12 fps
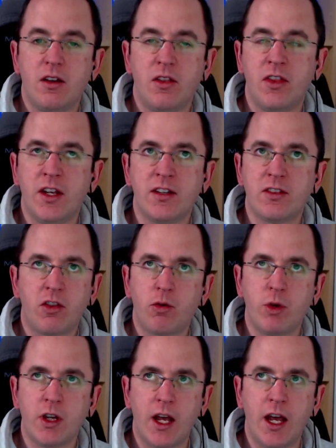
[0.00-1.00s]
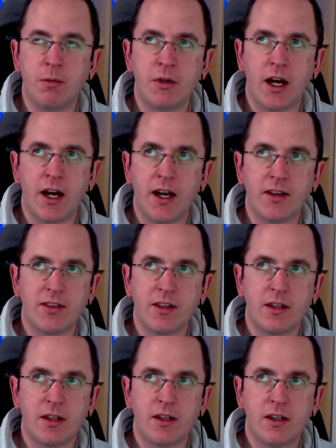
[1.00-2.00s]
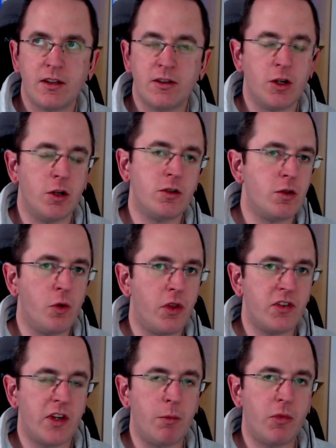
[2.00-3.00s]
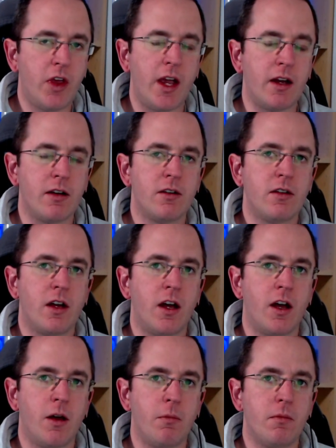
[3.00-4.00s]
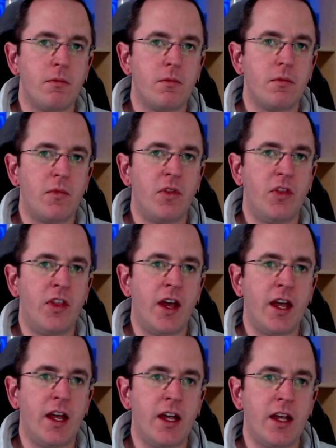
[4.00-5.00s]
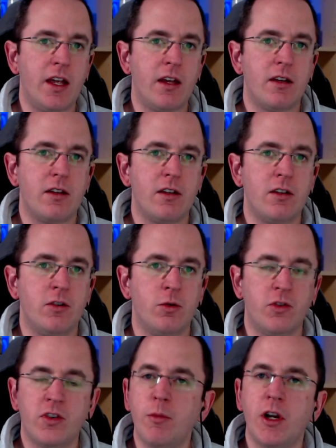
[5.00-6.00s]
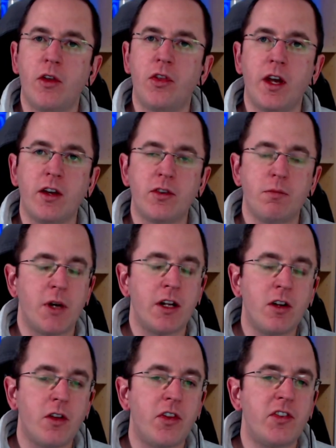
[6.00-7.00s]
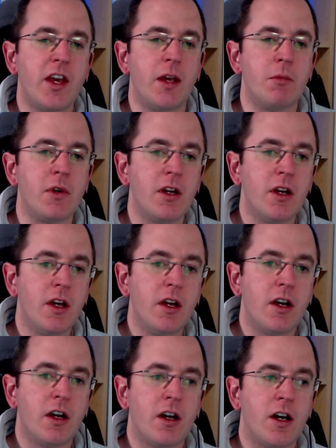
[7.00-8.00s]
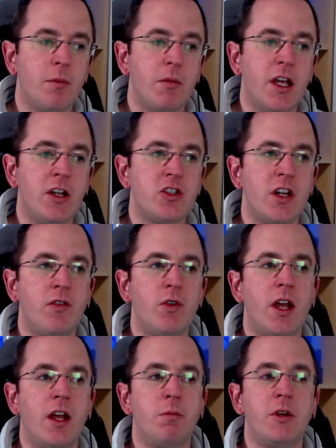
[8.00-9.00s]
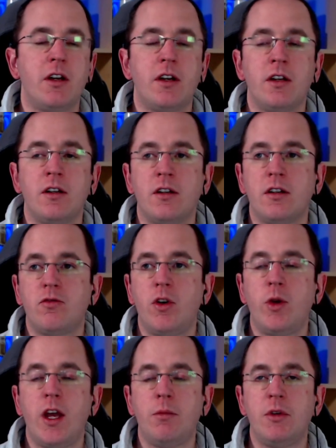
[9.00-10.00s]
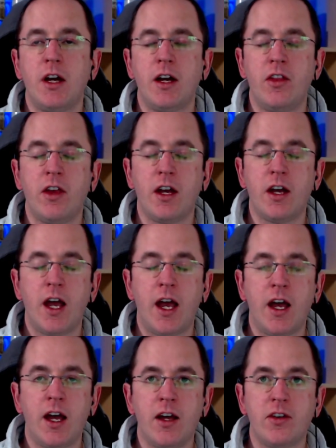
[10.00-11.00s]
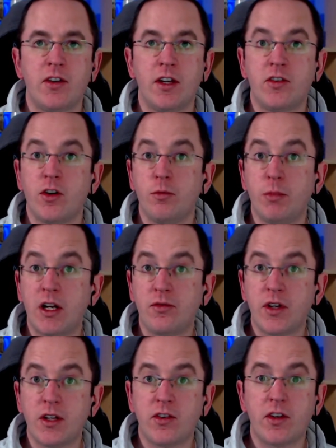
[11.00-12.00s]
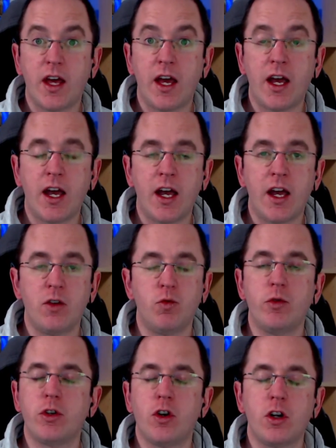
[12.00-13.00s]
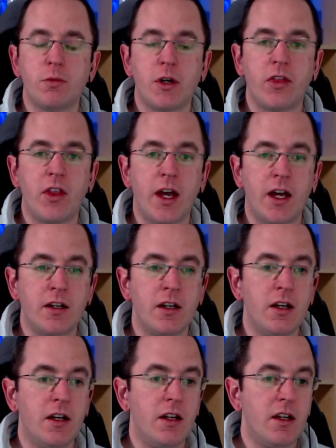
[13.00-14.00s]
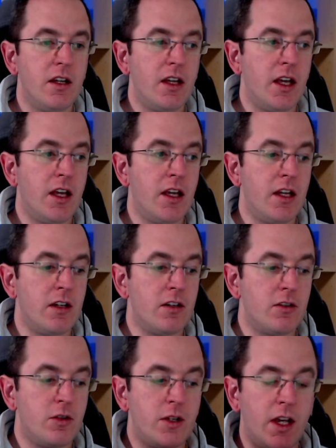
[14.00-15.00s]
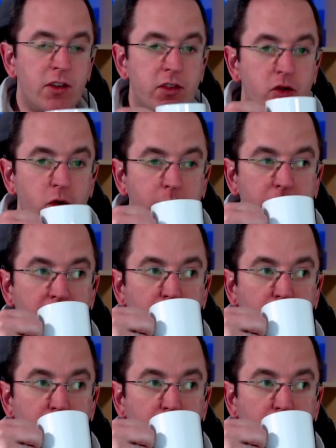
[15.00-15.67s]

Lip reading: these three APIs don't do the same thing. They do similar things, but not the same. Each and every query API there has its own benefits, and we will talk about that in today's stream.